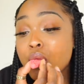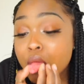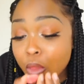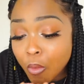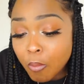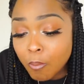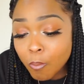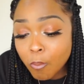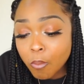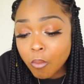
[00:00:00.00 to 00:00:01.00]
Oh.
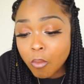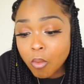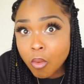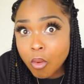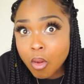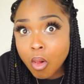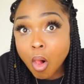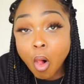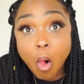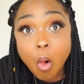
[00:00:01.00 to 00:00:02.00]

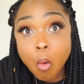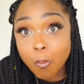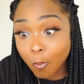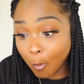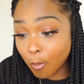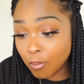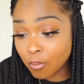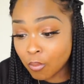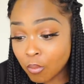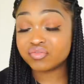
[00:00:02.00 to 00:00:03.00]
Oh!
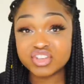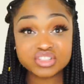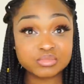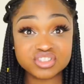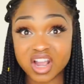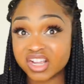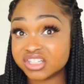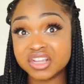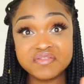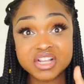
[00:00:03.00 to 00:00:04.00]
This is some
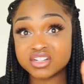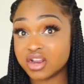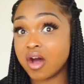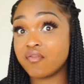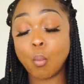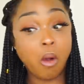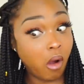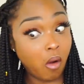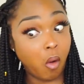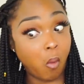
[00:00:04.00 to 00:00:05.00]
scientific stuff.
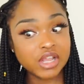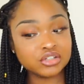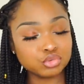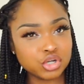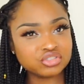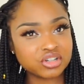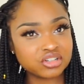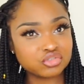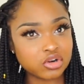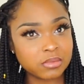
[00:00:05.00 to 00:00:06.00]
Whoa. It looks like
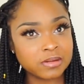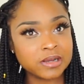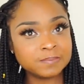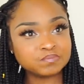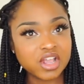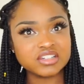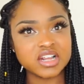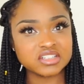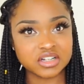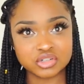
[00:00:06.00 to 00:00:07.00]
a strawberry and
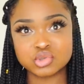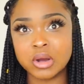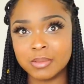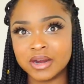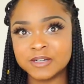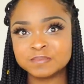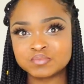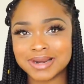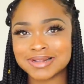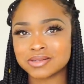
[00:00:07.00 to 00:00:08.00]
tastes like a strawberry.
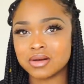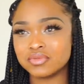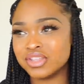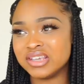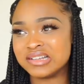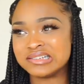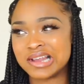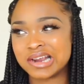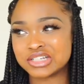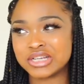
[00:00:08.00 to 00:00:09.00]
It has the
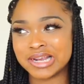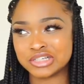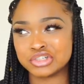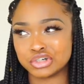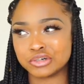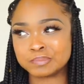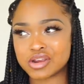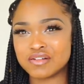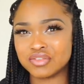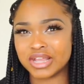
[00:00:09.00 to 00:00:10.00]
exact texture
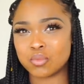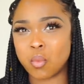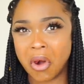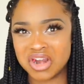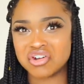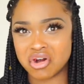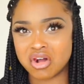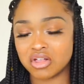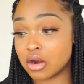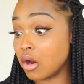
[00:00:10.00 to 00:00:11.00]
of like white
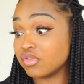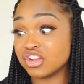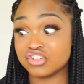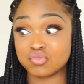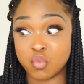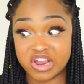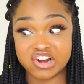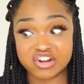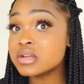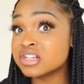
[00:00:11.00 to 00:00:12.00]
chocolate. Oh, this is
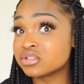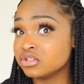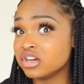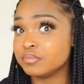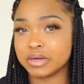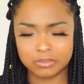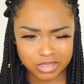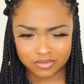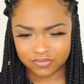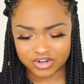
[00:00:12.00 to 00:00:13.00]
weird. It's good, but I'm
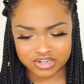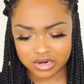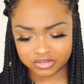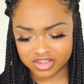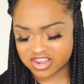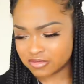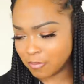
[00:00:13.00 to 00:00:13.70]
kind of freaked out in the head.